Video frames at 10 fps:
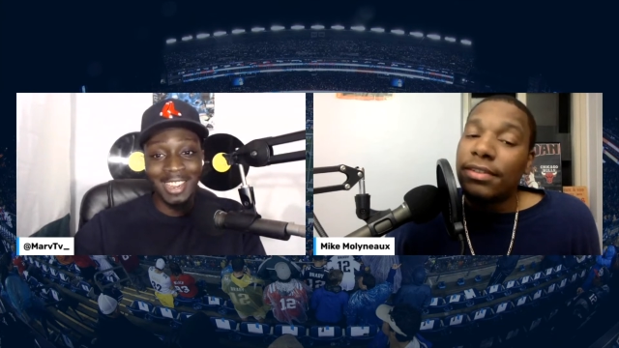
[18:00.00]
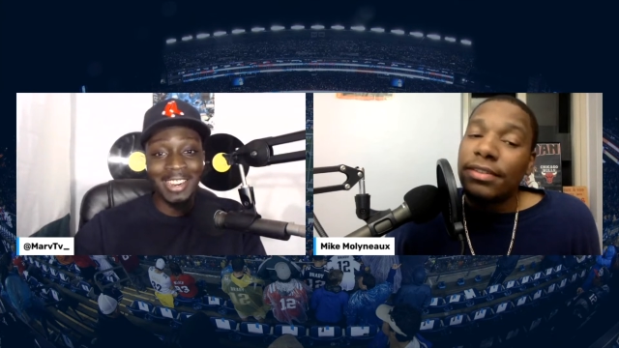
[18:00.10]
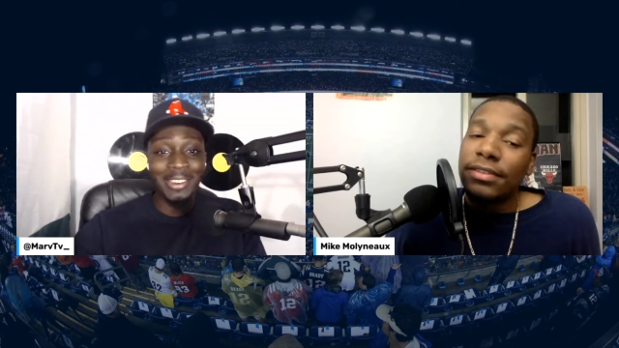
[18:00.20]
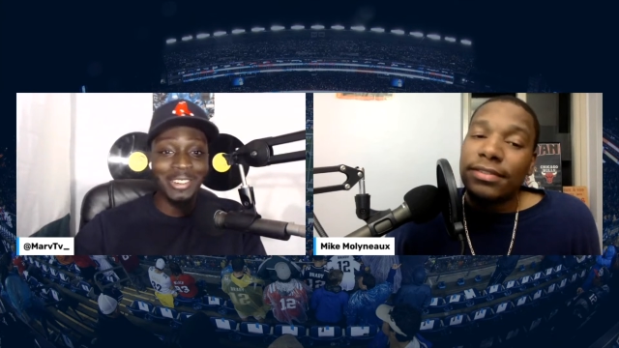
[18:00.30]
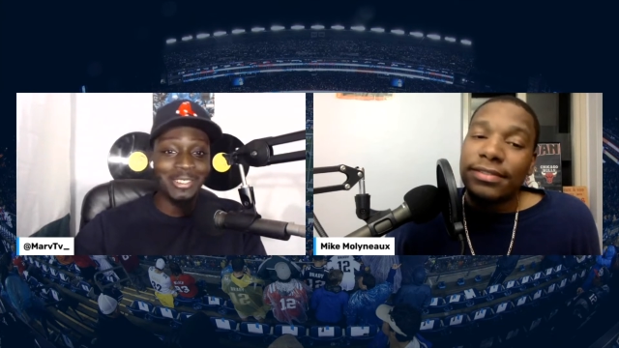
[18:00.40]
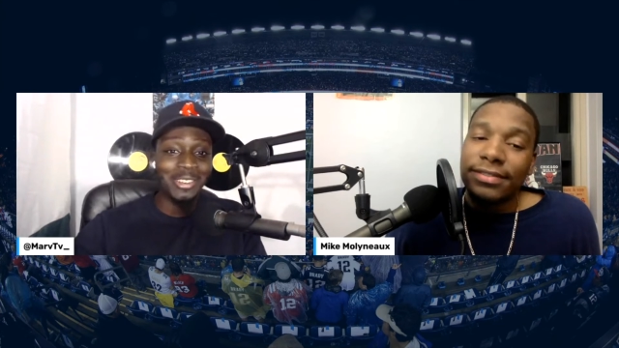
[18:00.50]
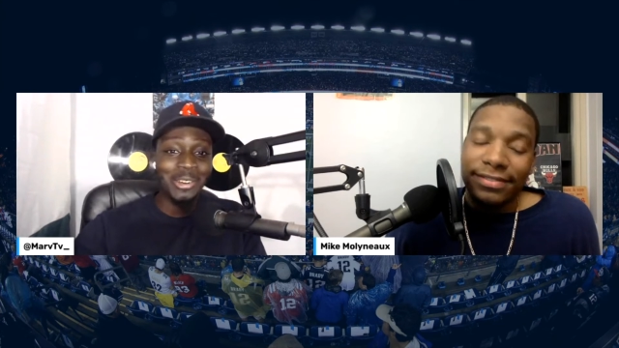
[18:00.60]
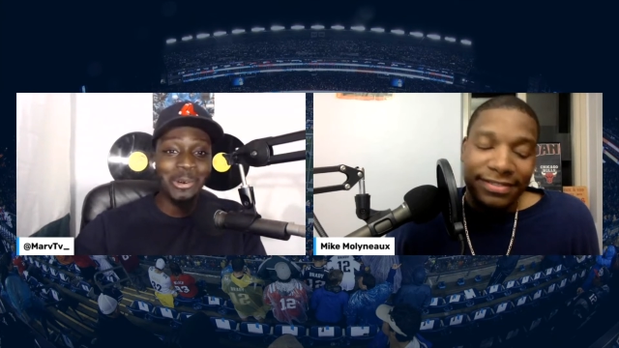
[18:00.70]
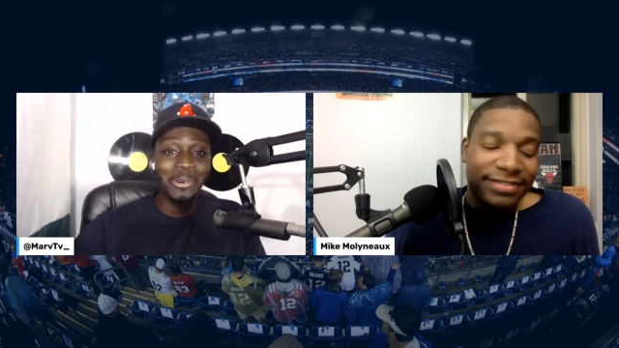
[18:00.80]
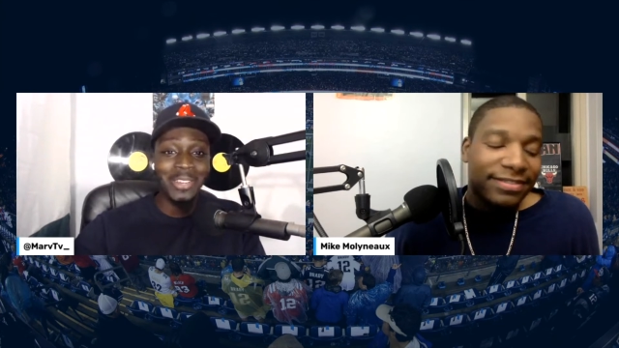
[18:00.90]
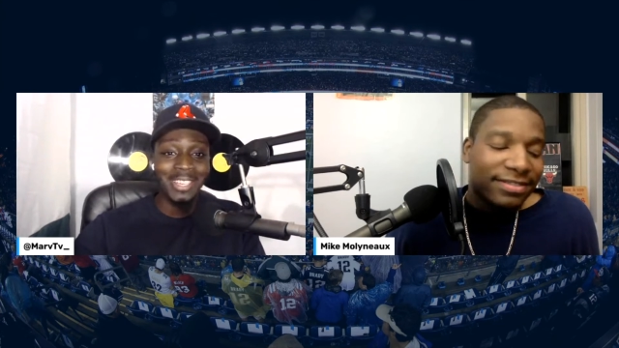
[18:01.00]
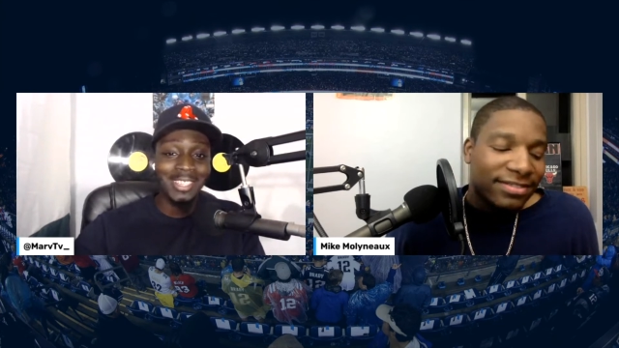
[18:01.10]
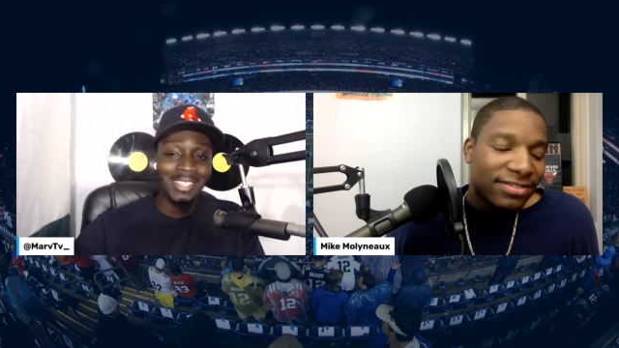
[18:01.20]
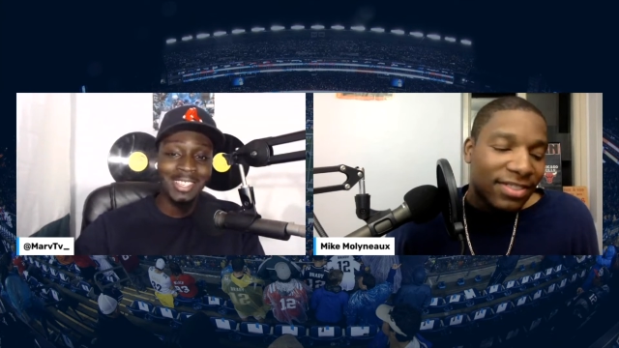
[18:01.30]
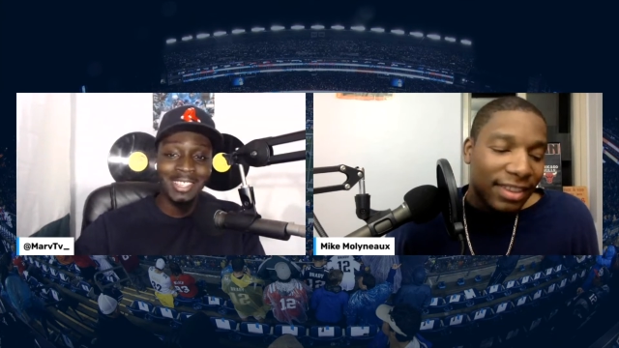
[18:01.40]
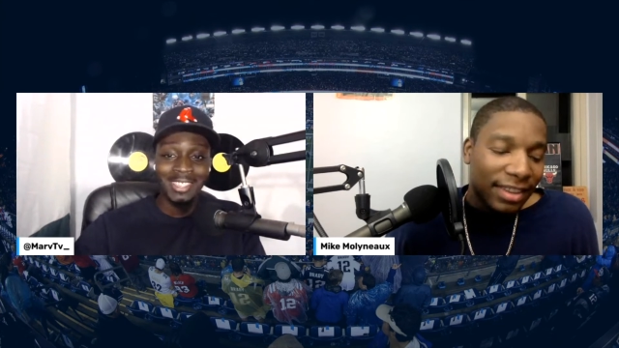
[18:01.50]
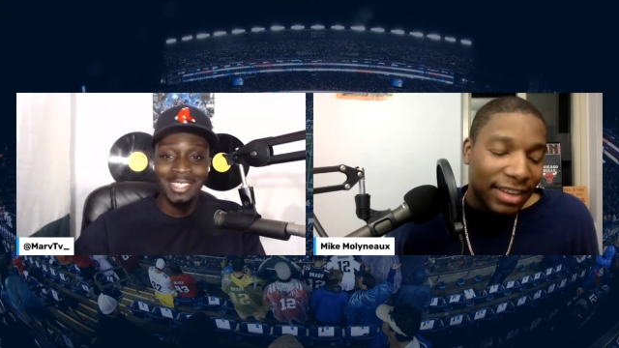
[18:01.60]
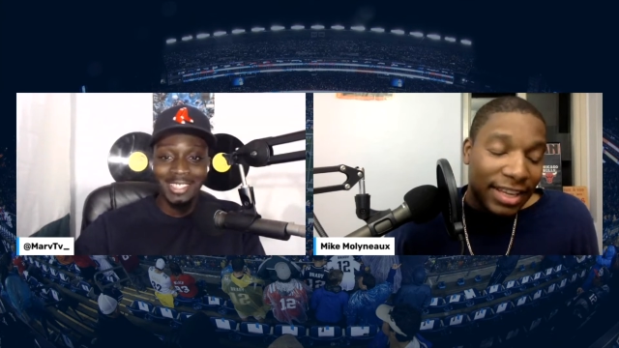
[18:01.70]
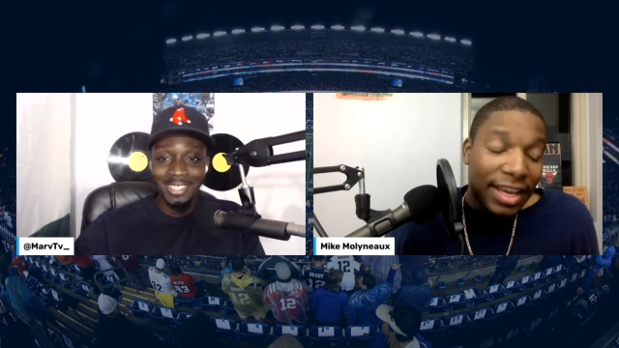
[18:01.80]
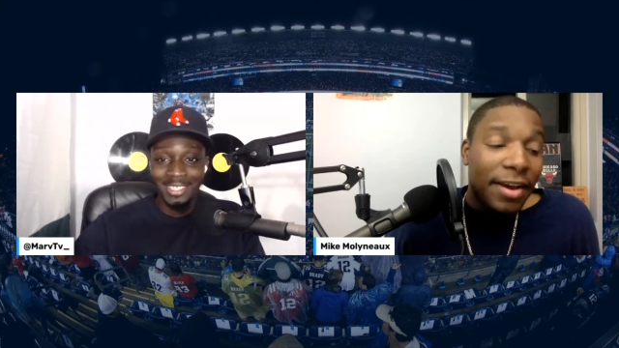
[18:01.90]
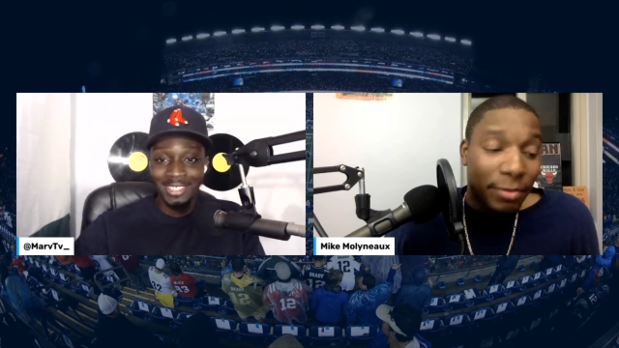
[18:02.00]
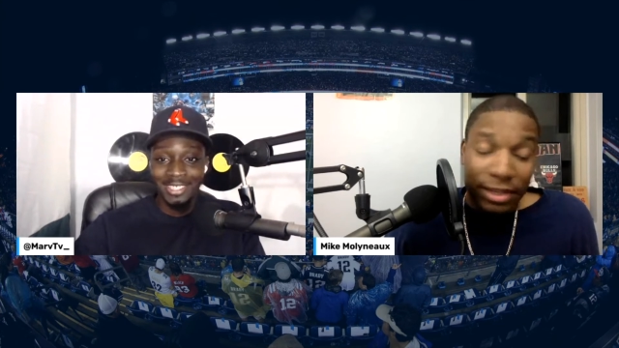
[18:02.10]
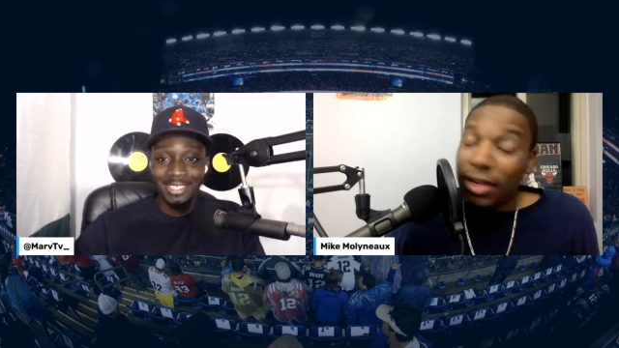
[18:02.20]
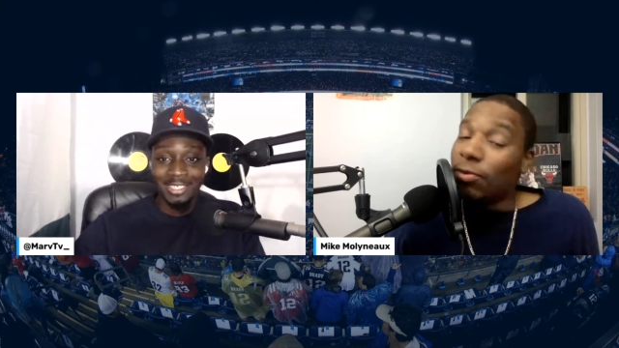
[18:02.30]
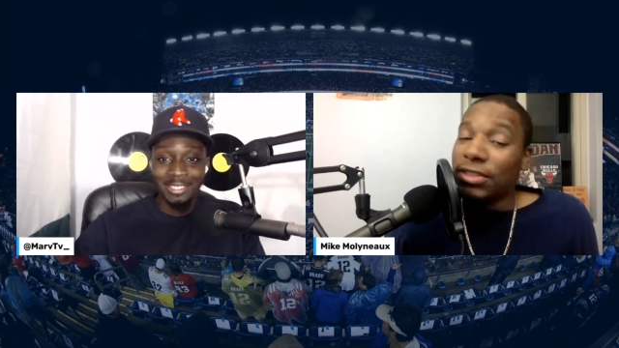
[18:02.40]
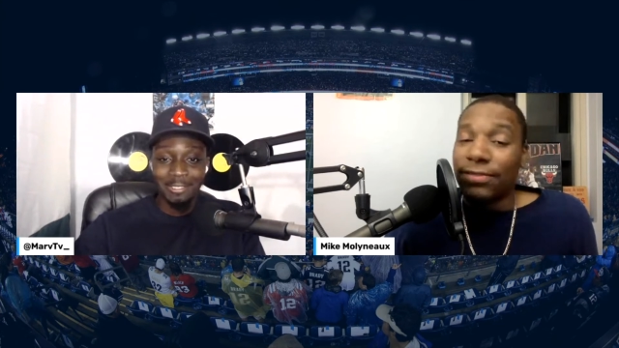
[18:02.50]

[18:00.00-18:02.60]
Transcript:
Speaker 1: that narrative could go away.
Speaker 2: Yeah, but there was a